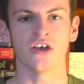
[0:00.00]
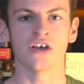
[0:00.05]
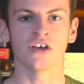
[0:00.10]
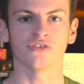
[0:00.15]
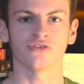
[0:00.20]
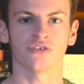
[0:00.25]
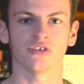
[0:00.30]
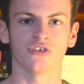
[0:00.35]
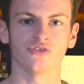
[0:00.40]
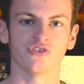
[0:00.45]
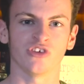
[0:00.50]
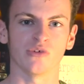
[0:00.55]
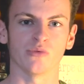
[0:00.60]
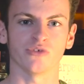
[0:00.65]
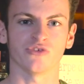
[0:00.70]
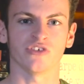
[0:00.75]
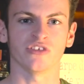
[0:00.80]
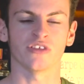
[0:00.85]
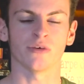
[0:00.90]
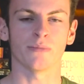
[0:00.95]
trilogy,
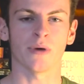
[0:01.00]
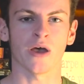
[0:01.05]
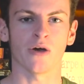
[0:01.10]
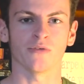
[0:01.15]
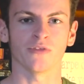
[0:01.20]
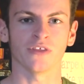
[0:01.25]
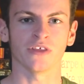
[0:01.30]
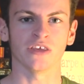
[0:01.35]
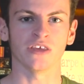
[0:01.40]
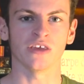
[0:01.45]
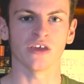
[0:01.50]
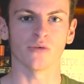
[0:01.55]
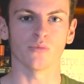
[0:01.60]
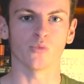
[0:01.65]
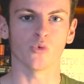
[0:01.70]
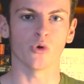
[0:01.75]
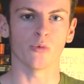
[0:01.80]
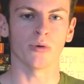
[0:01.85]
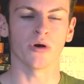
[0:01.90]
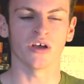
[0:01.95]
which is about the
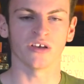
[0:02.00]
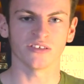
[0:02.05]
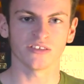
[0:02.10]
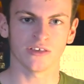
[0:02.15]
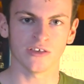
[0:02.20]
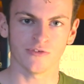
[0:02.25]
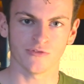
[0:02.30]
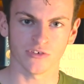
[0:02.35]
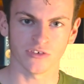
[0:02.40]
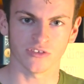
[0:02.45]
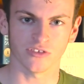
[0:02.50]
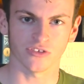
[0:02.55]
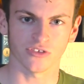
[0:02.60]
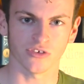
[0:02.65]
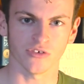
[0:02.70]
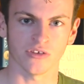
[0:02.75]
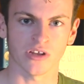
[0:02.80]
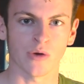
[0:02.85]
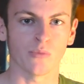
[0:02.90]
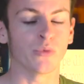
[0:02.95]
war poet Siegfried
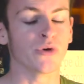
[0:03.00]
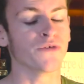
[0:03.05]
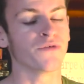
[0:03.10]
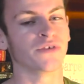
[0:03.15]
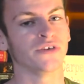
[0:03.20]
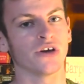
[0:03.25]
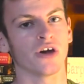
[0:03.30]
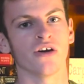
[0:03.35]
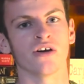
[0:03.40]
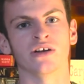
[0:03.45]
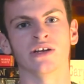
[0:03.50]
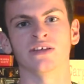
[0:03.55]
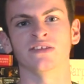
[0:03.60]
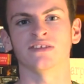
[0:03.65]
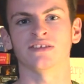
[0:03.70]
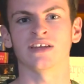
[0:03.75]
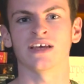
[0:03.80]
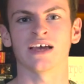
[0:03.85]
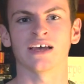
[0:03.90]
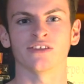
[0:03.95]
Sassoon, and Wilfred Owen is
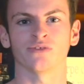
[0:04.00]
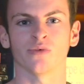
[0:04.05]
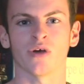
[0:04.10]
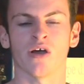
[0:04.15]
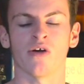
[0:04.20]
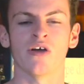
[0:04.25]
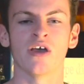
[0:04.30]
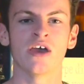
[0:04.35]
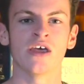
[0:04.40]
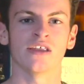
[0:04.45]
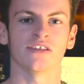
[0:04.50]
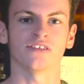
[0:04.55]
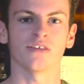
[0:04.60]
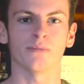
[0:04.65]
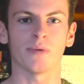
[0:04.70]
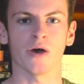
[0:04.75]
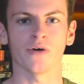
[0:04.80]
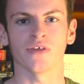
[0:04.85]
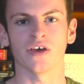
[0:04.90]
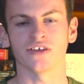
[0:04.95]
in it as well. It's
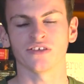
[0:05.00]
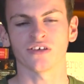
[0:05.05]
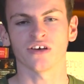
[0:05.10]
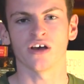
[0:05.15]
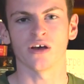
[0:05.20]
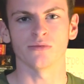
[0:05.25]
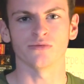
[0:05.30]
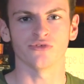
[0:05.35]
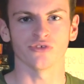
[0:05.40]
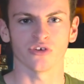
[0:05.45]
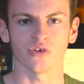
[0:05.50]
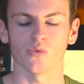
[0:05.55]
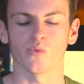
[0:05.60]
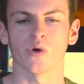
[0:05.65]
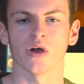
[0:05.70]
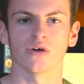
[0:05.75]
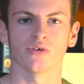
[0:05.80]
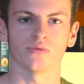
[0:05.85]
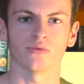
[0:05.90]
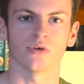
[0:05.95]
about their time during
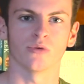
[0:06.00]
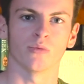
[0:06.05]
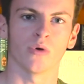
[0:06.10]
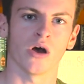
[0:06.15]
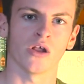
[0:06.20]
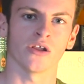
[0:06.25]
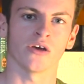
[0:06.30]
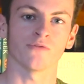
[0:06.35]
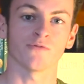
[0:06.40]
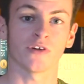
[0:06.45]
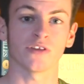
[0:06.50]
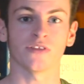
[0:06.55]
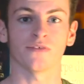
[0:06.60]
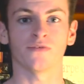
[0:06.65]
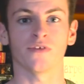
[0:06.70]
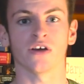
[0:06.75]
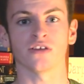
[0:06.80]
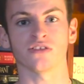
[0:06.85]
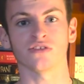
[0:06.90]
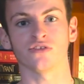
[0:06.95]
World War One. I've read the
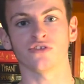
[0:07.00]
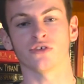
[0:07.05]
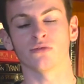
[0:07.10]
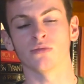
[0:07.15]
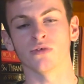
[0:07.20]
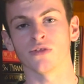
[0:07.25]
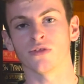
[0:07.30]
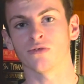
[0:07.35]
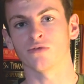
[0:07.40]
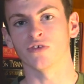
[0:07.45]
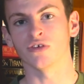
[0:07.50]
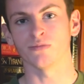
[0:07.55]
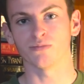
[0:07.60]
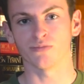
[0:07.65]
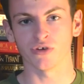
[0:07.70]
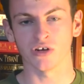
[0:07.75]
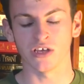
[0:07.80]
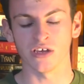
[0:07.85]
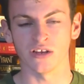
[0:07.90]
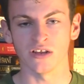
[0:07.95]
first instalment, thought it was
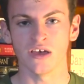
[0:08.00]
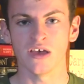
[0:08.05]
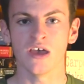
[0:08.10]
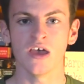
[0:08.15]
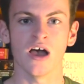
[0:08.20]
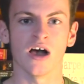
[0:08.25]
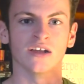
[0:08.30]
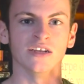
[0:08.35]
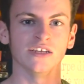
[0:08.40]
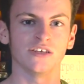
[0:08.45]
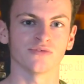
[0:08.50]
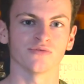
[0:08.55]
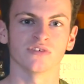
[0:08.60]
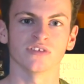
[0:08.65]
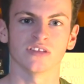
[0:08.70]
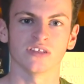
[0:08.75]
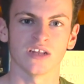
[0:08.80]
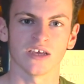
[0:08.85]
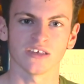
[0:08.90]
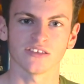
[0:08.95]
brilliant. I need to read
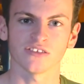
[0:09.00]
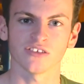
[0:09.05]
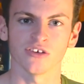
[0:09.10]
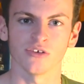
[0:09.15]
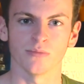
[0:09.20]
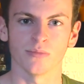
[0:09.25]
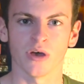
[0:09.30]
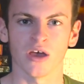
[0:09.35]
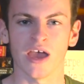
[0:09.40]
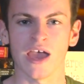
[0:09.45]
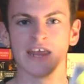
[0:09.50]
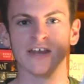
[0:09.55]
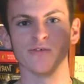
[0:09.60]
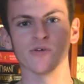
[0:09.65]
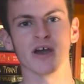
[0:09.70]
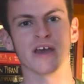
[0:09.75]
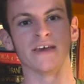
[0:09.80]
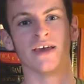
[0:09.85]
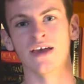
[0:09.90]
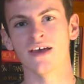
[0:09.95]
the next two. But
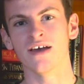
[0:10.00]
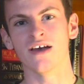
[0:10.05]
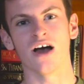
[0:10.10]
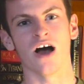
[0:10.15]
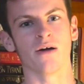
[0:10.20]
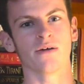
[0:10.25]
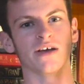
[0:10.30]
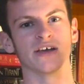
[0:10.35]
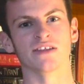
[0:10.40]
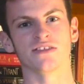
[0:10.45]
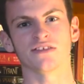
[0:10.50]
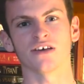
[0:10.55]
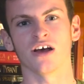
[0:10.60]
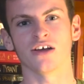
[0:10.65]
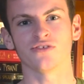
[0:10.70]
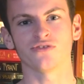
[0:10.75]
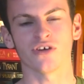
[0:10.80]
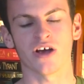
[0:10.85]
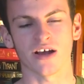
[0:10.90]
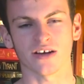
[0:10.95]
anyway, I'm getting
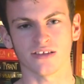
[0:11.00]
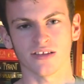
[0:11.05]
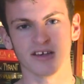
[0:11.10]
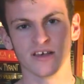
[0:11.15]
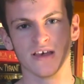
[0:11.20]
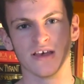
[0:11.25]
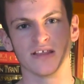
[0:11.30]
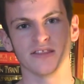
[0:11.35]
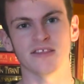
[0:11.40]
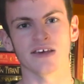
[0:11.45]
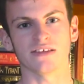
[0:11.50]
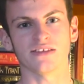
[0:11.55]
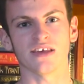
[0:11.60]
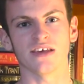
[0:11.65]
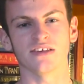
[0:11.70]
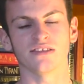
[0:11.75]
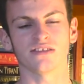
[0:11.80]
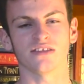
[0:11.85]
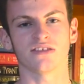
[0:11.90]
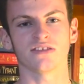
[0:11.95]
sidetracked. This
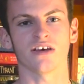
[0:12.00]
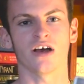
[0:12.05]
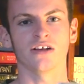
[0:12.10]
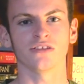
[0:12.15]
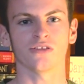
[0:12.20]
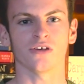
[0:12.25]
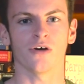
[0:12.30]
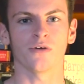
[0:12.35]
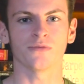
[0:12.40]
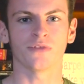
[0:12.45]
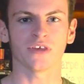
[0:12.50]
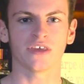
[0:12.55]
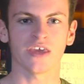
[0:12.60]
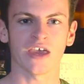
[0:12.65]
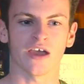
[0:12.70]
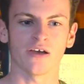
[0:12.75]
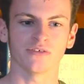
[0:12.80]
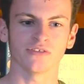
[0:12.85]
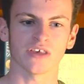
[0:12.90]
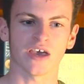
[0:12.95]
is The Silence of the
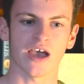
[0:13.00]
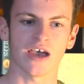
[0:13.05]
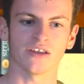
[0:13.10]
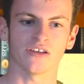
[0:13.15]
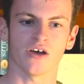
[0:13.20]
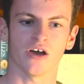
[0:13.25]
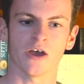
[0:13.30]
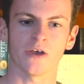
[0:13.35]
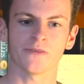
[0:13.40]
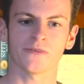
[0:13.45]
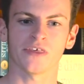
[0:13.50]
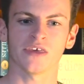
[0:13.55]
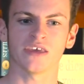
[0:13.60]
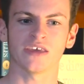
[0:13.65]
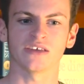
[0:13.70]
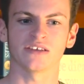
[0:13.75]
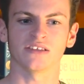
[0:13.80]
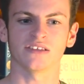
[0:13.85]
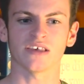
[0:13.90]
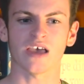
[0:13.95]
Gales, and I think
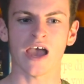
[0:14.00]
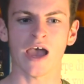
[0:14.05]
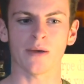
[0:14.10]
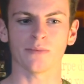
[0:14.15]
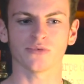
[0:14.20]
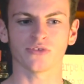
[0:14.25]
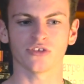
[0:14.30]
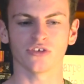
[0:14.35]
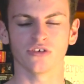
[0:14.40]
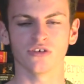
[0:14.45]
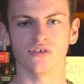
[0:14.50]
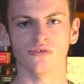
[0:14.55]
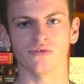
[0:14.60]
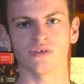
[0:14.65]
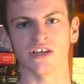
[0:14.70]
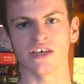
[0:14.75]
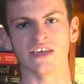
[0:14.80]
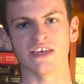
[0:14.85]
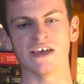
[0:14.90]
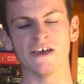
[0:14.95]
it is
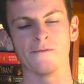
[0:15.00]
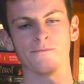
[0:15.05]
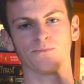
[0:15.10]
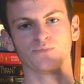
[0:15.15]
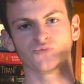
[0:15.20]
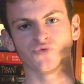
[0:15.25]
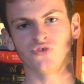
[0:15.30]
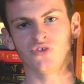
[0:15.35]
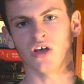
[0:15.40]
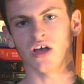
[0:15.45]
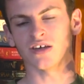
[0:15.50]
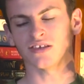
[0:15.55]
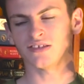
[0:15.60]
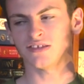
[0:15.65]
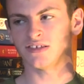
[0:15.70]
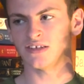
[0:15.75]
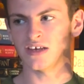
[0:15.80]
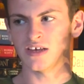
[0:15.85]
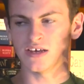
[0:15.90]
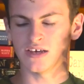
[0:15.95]
absolutely
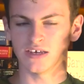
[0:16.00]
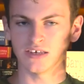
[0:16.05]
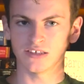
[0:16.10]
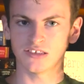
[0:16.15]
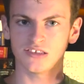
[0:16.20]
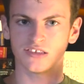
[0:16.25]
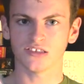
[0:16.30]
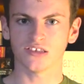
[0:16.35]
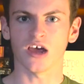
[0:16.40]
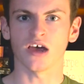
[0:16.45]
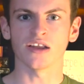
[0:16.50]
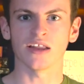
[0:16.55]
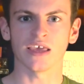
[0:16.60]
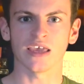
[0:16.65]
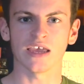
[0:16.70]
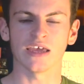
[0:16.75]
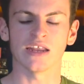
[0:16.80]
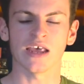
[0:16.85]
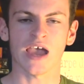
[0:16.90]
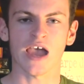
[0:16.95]
just
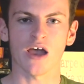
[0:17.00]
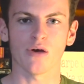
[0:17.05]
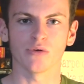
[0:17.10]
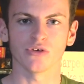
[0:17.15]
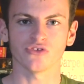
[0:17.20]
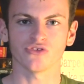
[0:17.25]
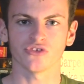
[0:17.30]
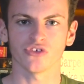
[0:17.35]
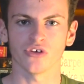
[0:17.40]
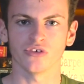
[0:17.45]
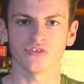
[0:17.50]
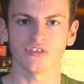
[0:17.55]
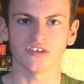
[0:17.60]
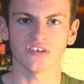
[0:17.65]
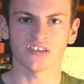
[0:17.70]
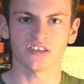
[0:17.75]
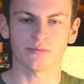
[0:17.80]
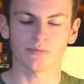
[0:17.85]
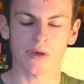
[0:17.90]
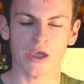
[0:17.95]
stunning in how it shows the
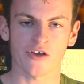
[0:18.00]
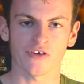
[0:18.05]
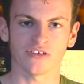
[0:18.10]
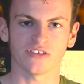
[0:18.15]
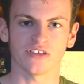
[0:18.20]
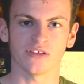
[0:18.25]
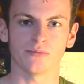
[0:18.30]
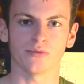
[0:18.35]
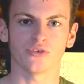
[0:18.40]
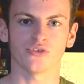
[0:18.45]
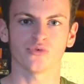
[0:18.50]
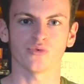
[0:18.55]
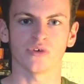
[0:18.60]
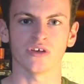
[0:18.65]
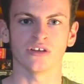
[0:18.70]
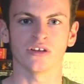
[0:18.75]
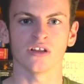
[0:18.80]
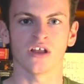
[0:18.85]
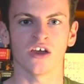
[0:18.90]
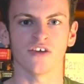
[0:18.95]
disparity
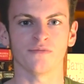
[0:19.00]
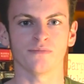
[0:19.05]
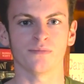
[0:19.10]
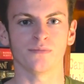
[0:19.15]
between life